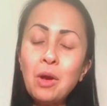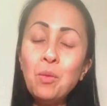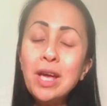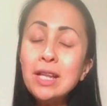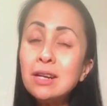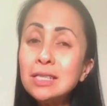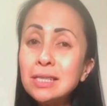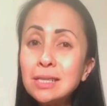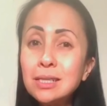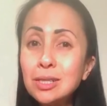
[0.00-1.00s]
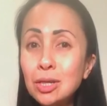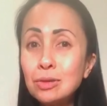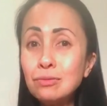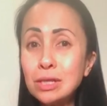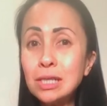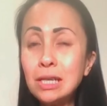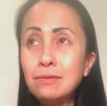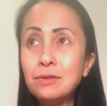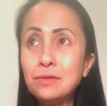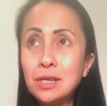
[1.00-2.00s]
When I didn't go running
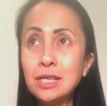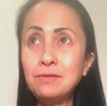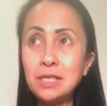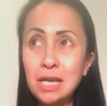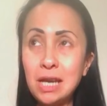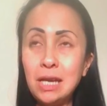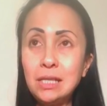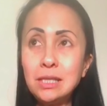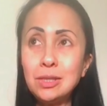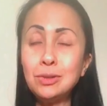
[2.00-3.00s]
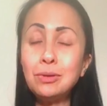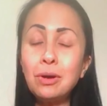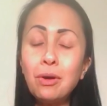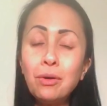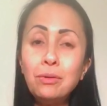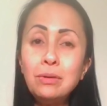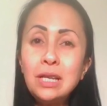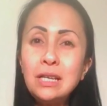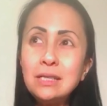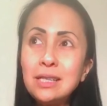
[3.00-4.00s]
for 5 days, not
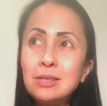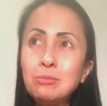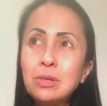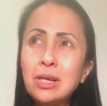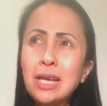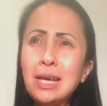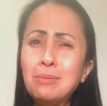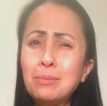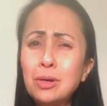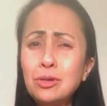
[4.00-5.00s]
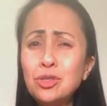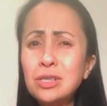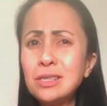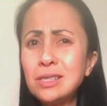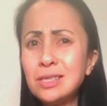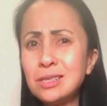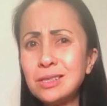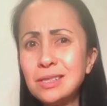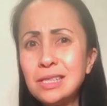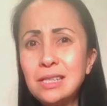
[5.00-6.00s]
only did my emotions
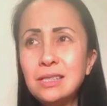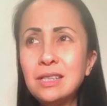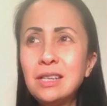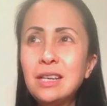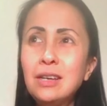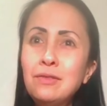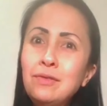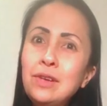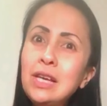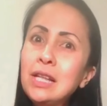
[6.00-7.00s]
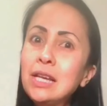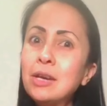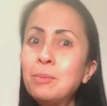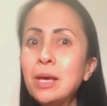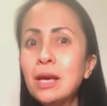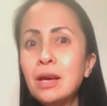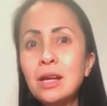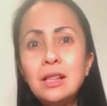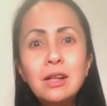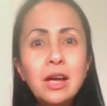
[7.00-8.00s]
started feeling a bit
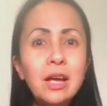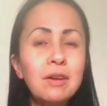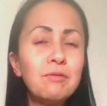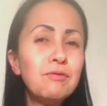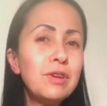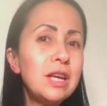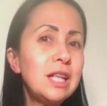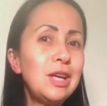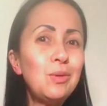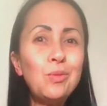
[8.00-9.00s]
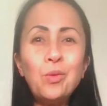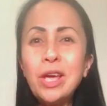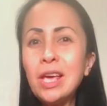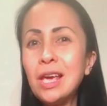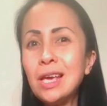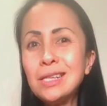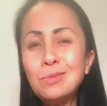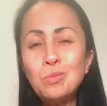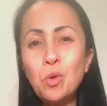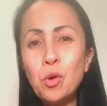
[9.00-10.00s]
like really weird
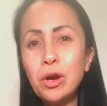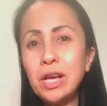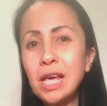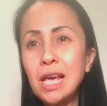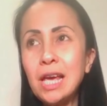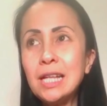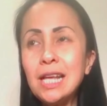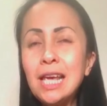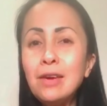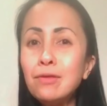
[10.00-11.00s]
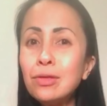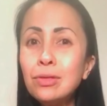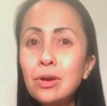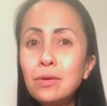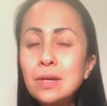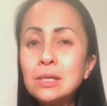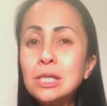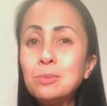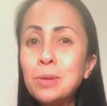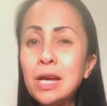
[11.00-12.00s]
and wonky, and even though I
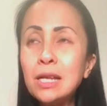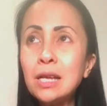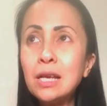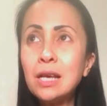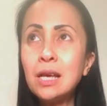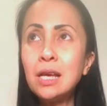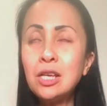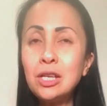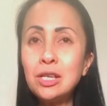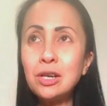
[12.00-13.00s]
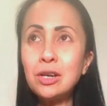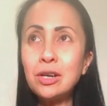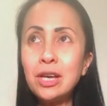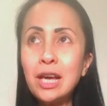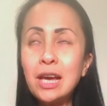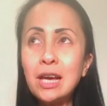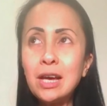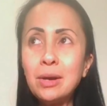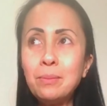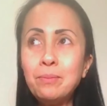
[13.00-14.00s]
spent, you know, I
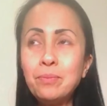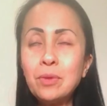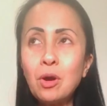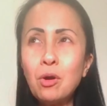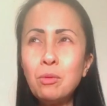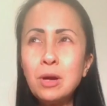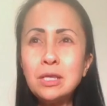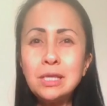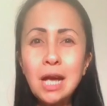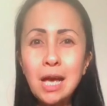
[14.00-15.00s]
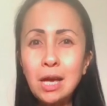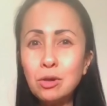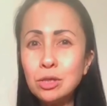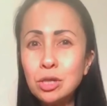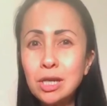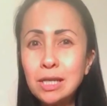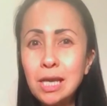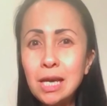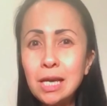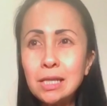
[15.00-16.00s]
am almost 8 or 9
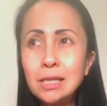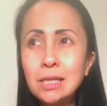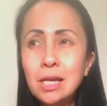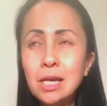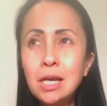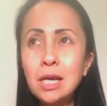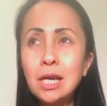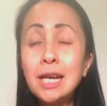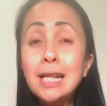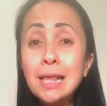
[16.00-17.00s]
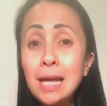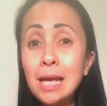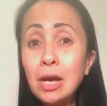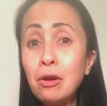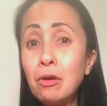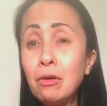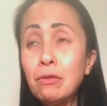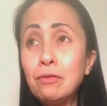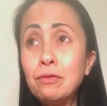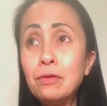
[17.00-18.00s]
years clear
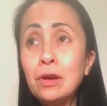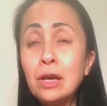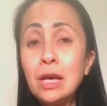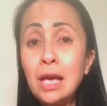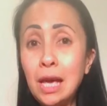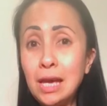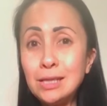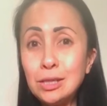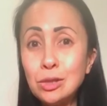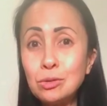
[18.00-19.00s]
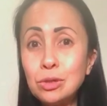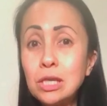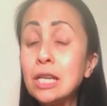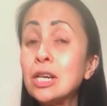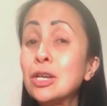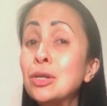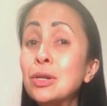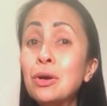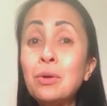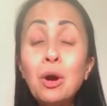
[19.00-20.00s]
of eating disorder, and I
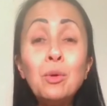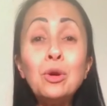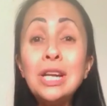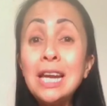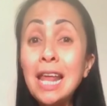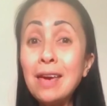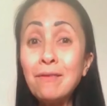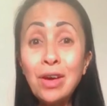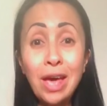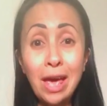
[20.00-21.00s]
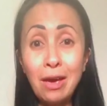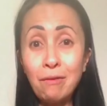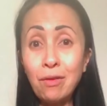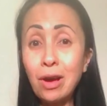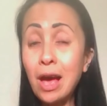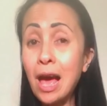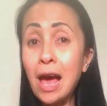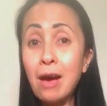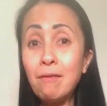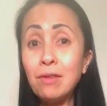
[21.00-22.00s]
know I will never ever
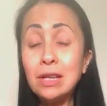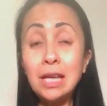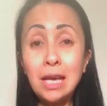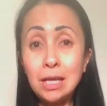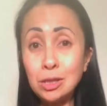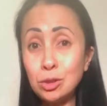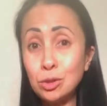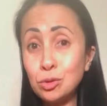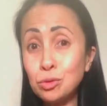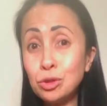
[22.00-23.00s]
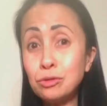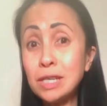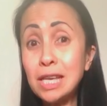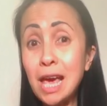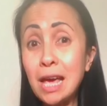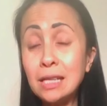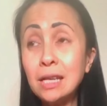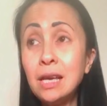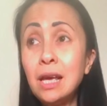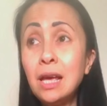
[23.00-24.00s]
have an eating disorder
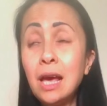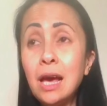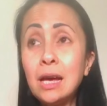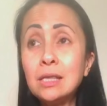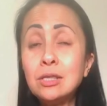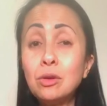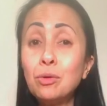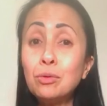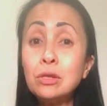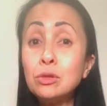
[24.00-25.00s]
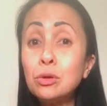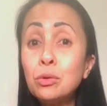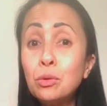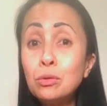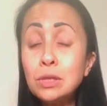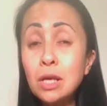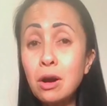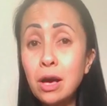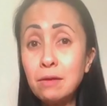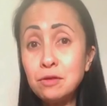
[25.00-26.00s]
again. And all the tools that
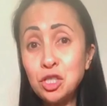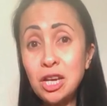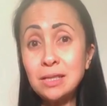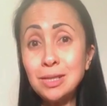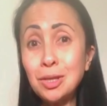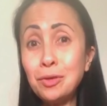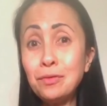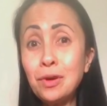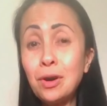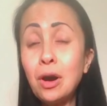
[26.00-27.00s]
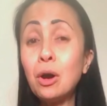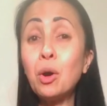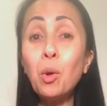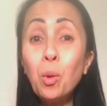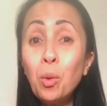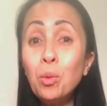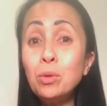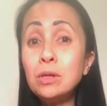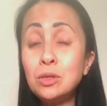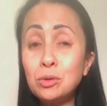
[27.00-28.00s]
I have shared so far are all
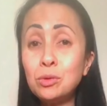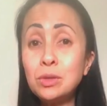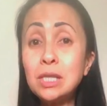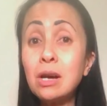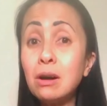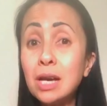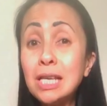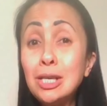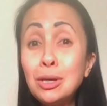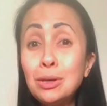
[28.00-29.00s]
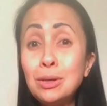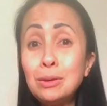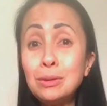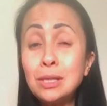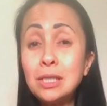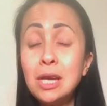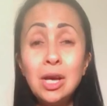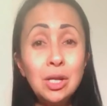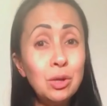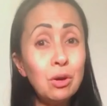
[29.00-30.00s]
the tools that I used,
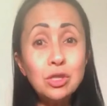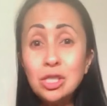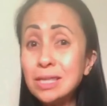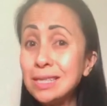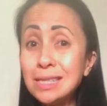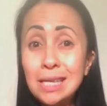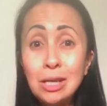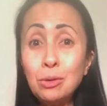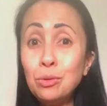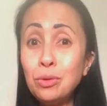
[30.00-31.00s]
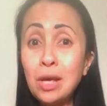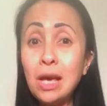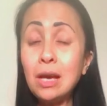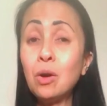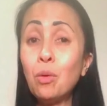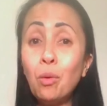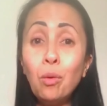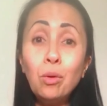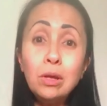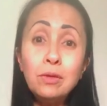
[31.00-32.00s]
not just a single thing.
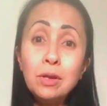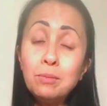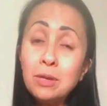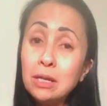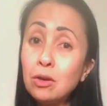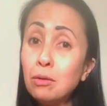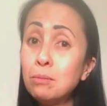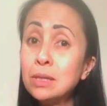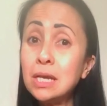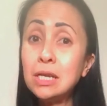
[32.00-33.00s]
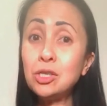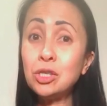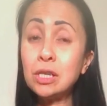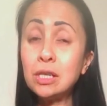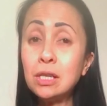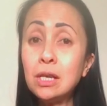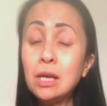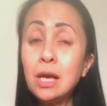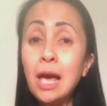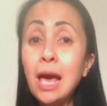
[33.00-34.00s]
All of them in combination
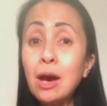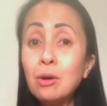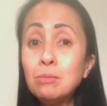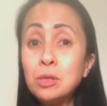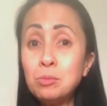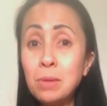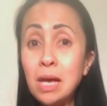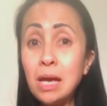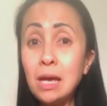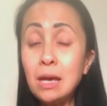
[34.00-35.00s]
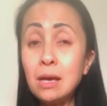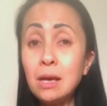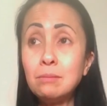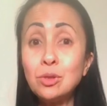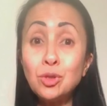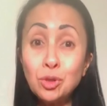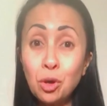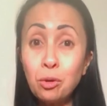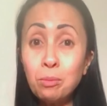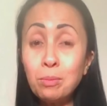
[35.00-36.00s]
helped me
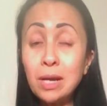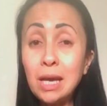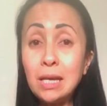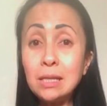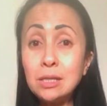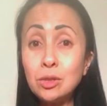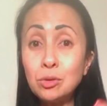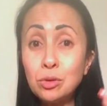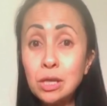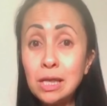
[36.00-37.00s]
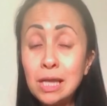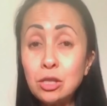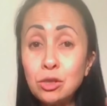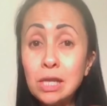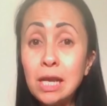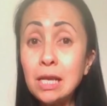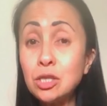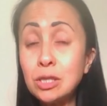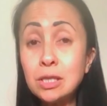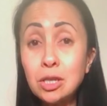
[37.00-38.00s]
stop my eating disorder literally
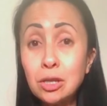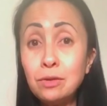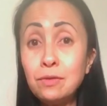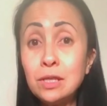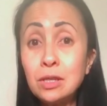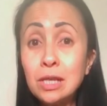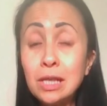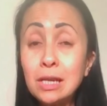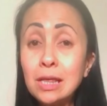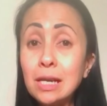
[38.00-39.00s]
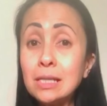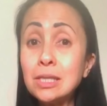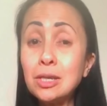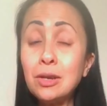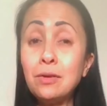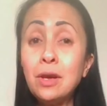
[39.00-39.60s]
just overnight like that. So